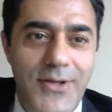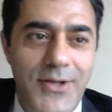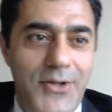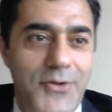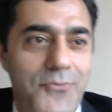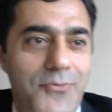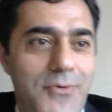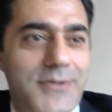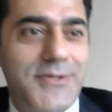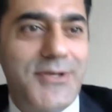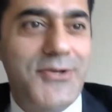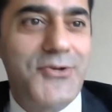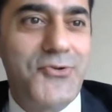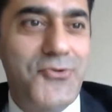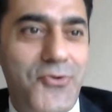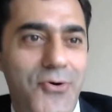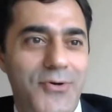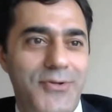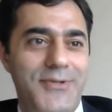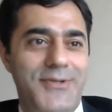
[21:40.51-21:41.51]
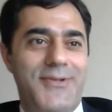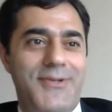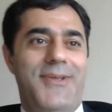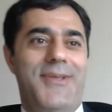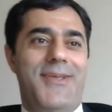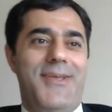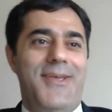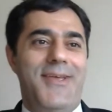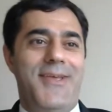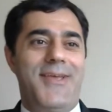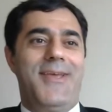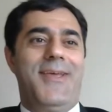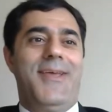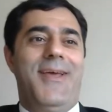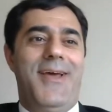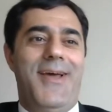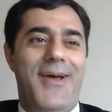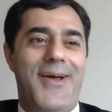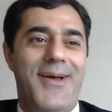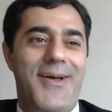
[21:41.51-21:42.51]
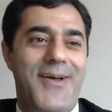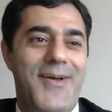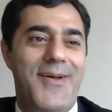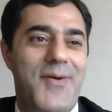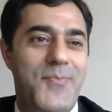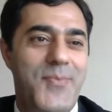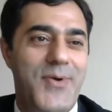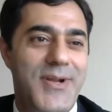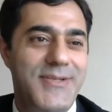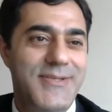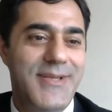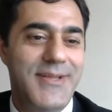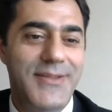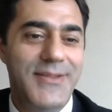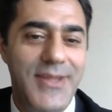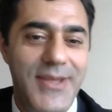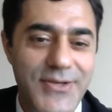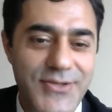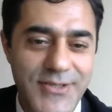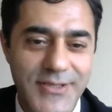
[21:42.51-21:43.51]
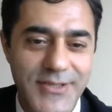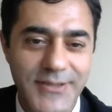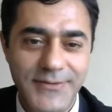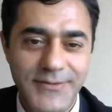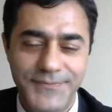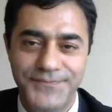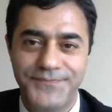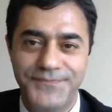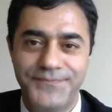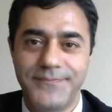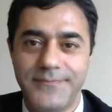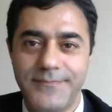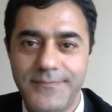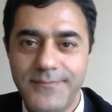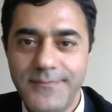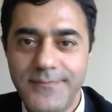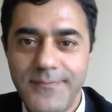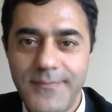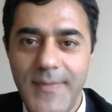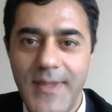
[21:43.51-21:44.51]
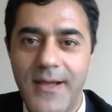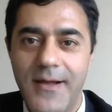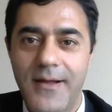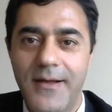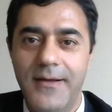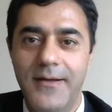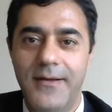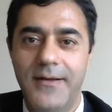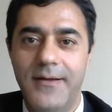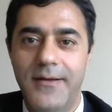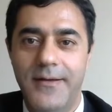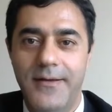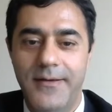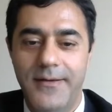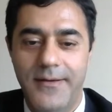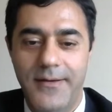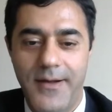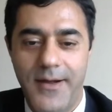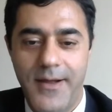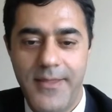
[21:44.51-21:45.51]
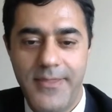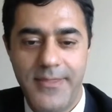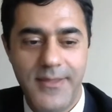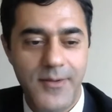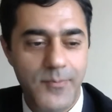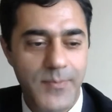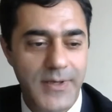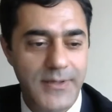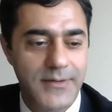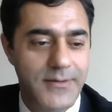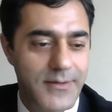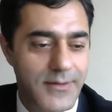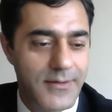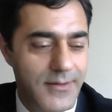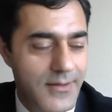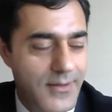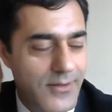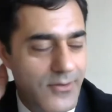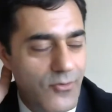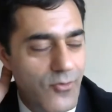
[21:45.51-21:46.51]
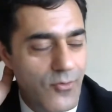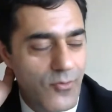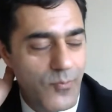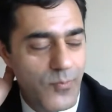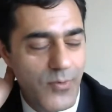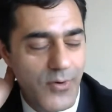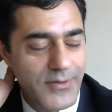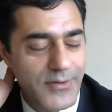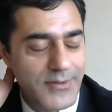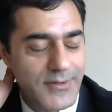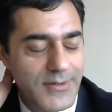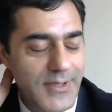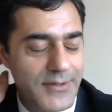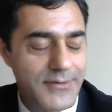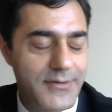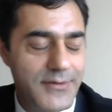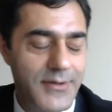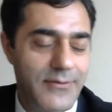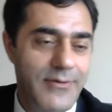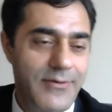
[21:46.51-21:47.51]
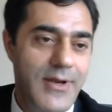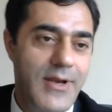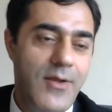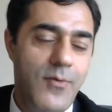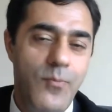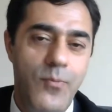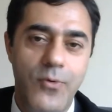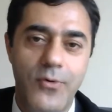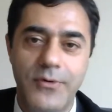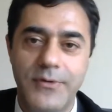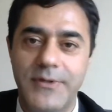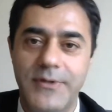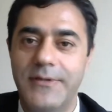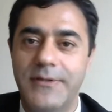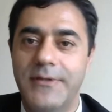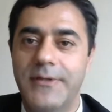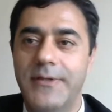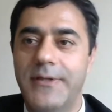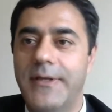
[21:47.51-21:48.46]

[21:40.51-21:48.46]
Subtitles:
It was a short presentation, I think, but you pointed out very important